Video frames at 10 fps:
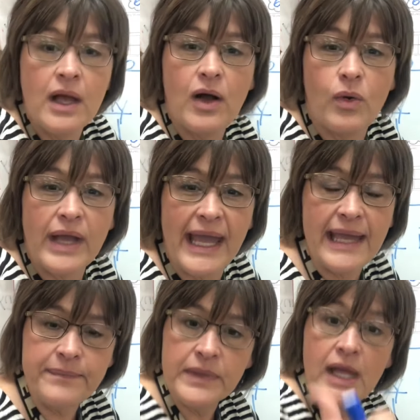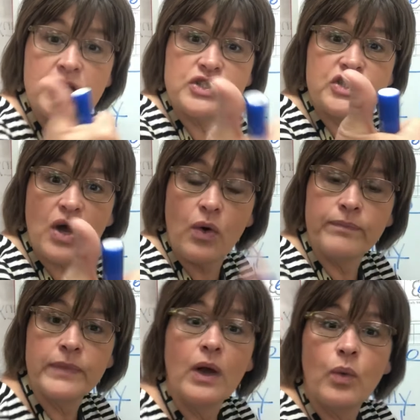Okay, so
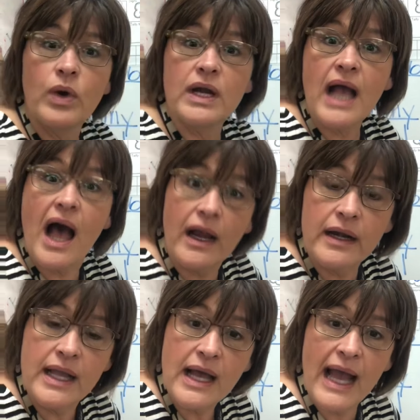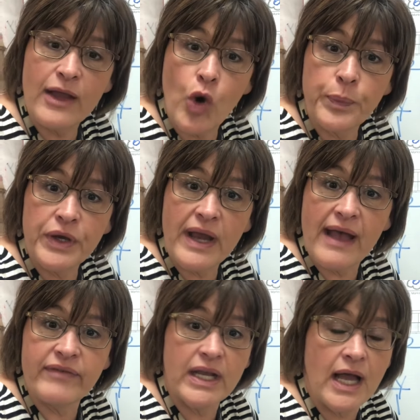work hard. I hope you're
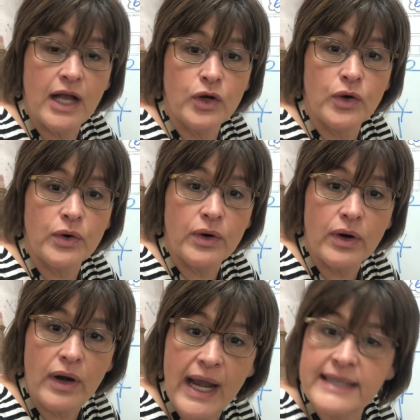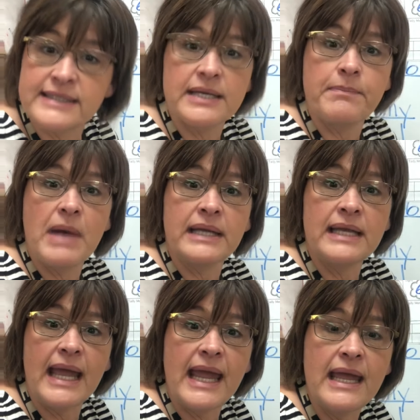having a great
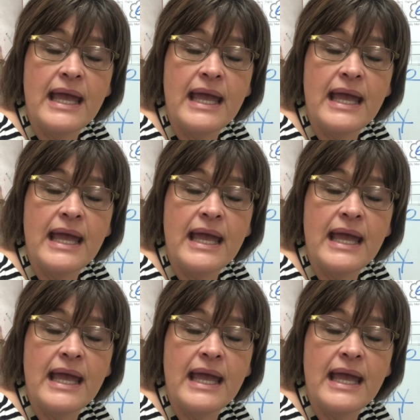Monday.